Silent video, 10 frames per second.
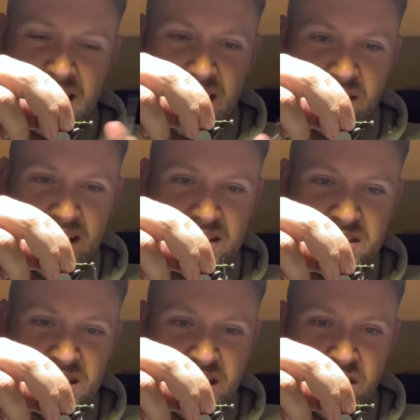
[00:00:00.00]
I don't like
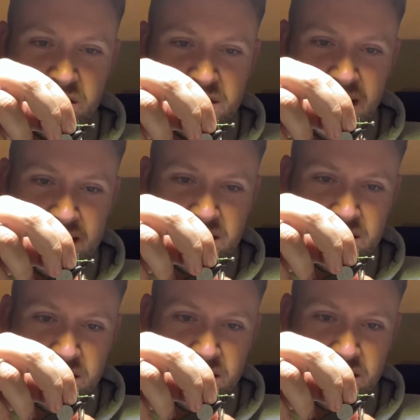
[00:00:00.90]
silly long tags,
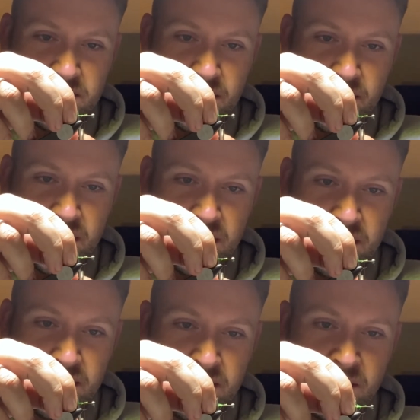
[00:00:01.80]
so maybe,
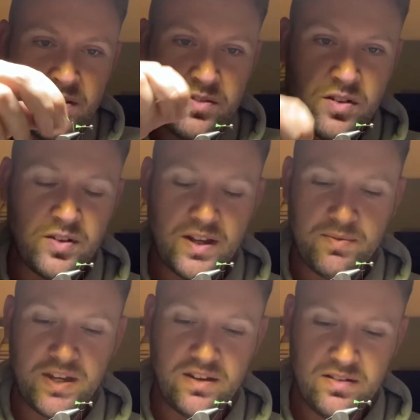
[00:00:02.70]
what will that
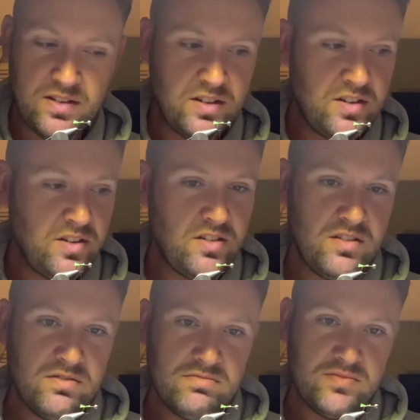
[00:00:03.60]
be,
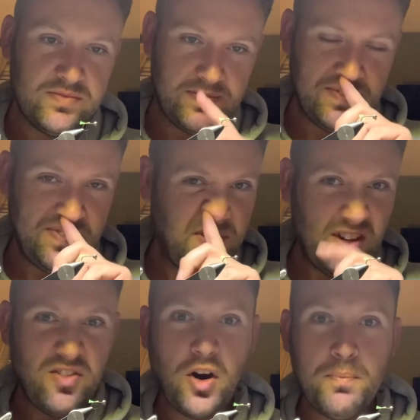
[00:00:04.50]
3 or
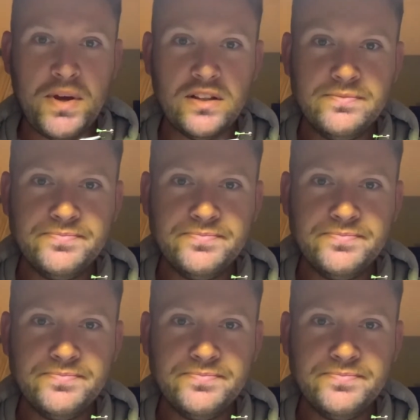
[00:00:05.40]
4mm.